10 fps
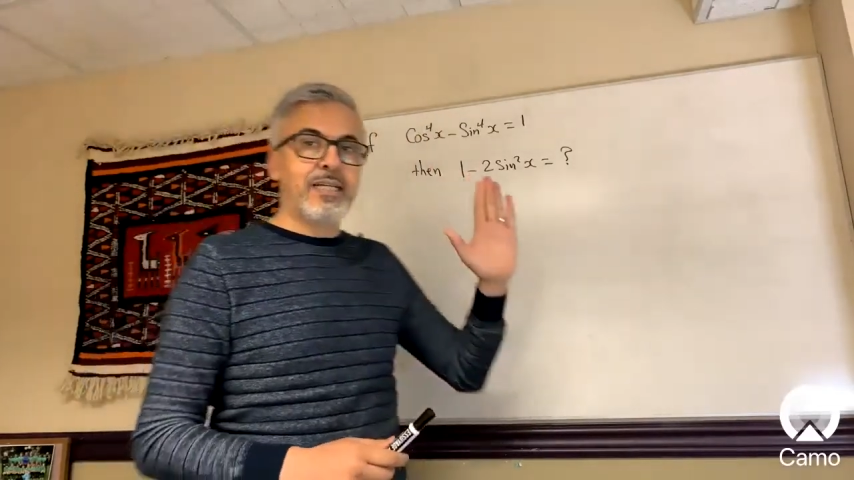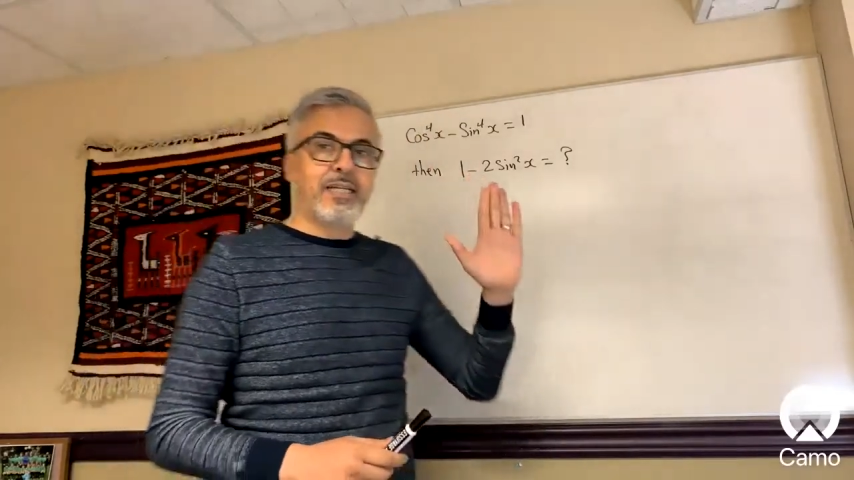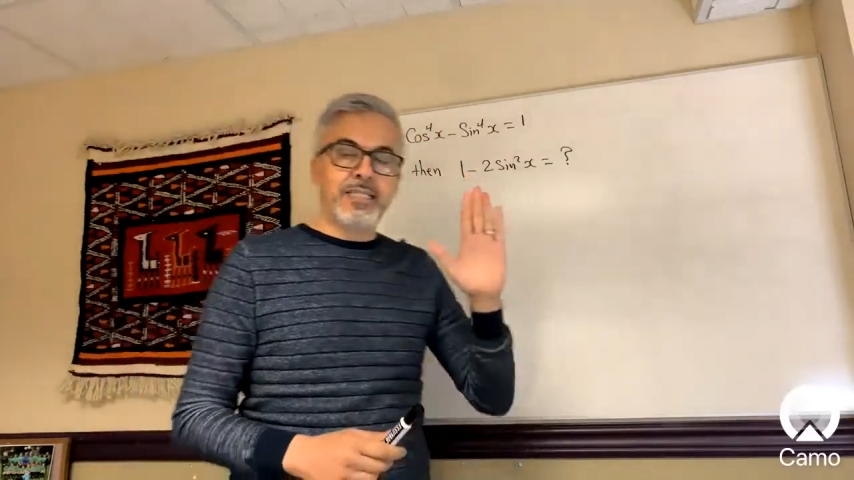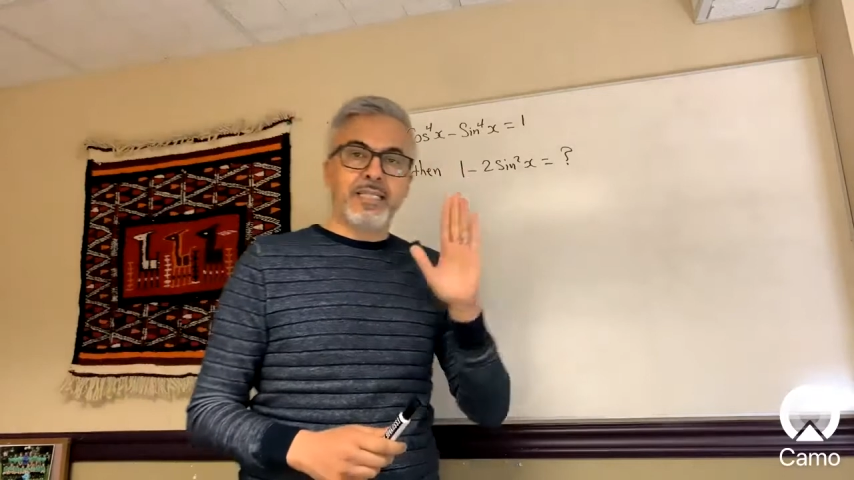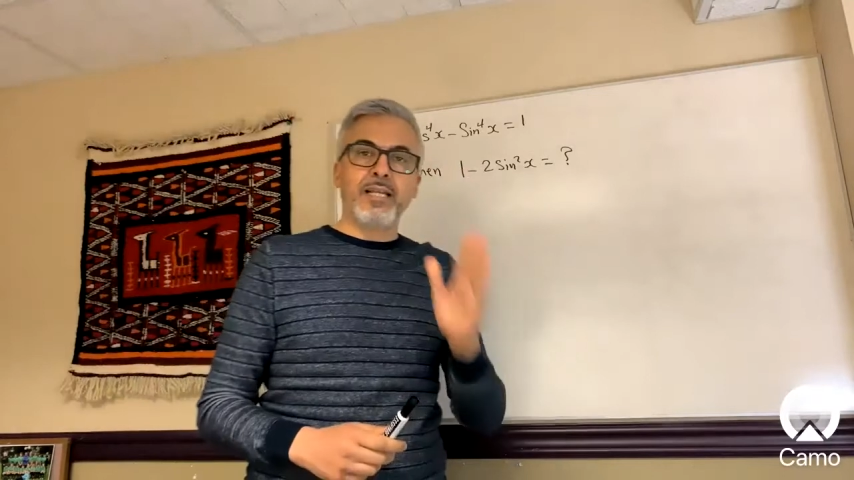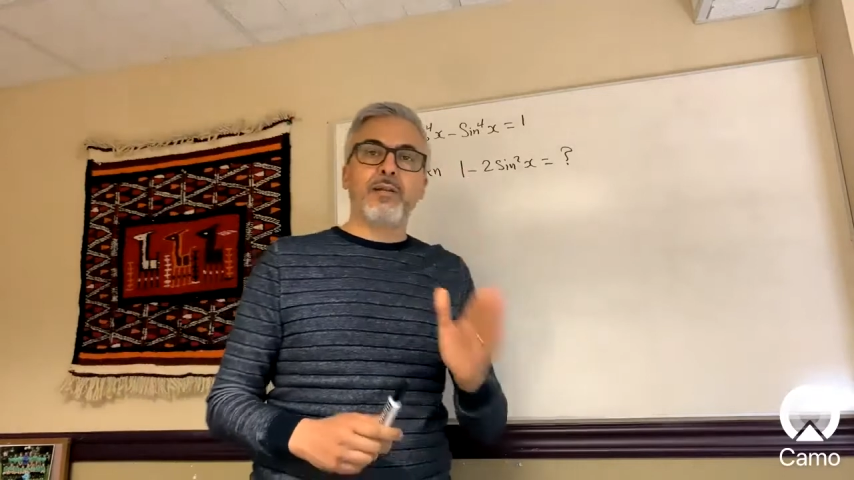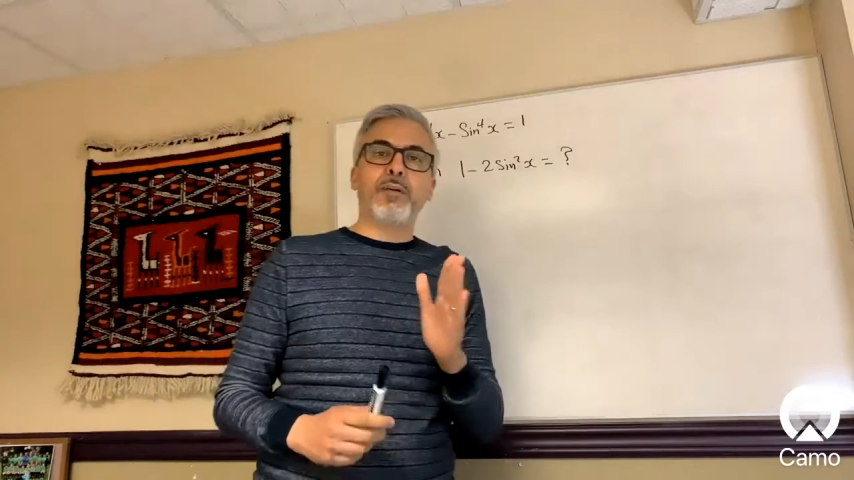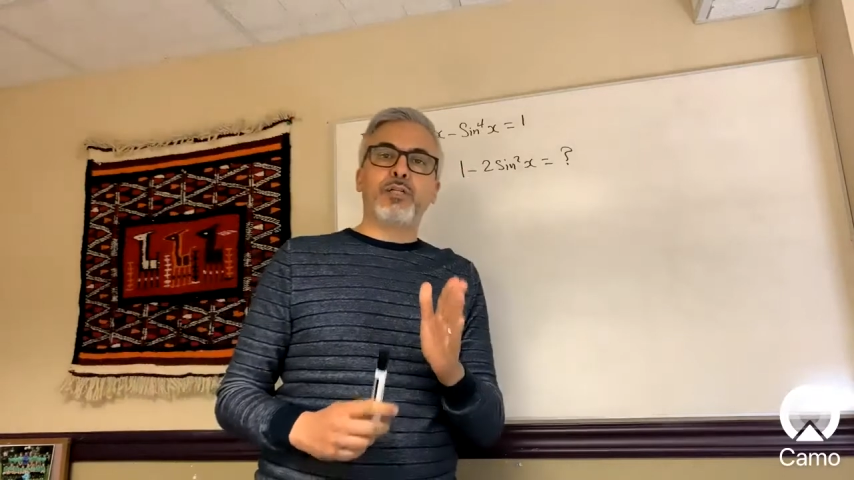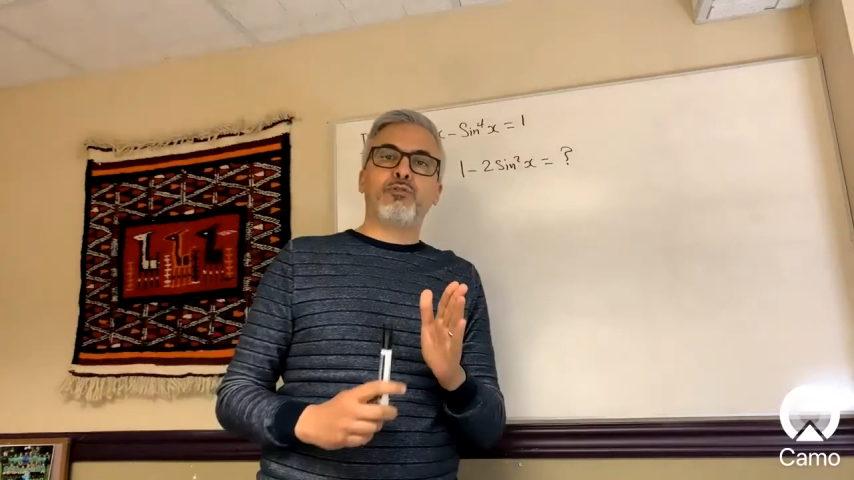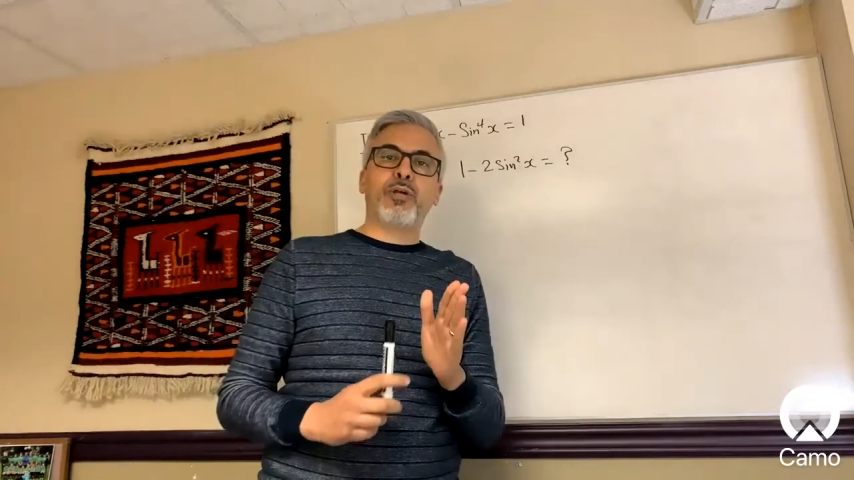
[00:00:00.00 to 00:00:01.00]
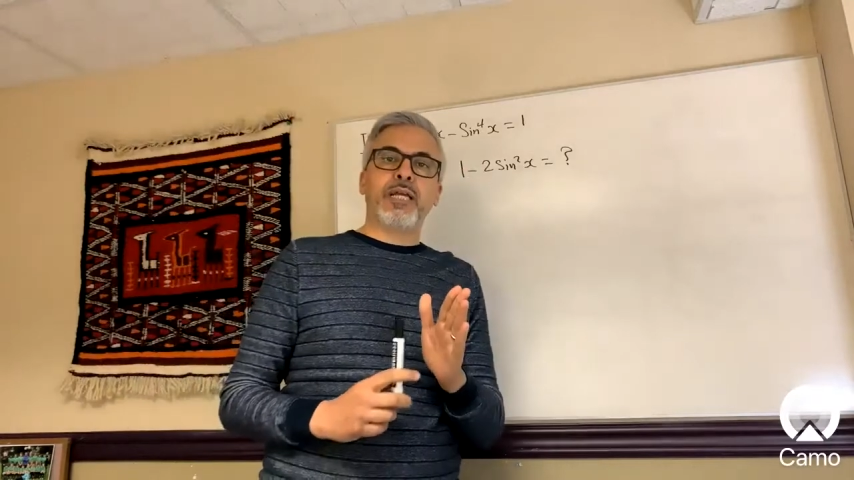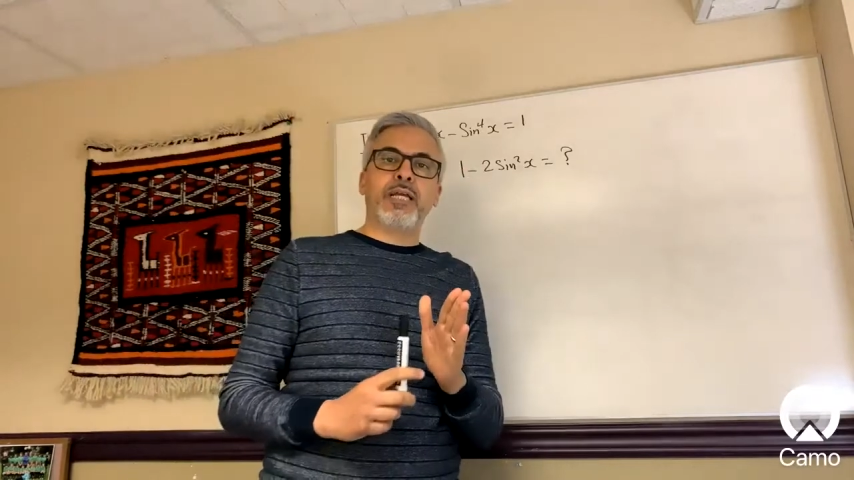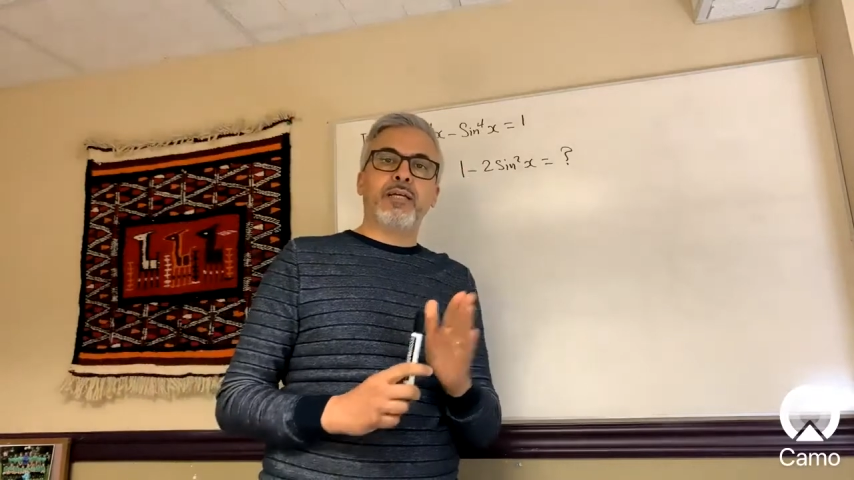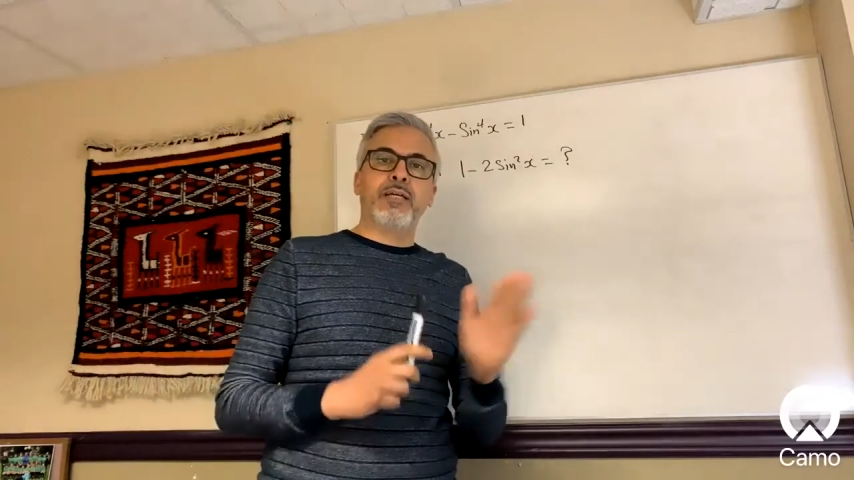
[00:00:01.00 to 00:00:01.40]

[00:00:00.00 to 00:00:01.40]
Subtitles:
It's a little bit tricky,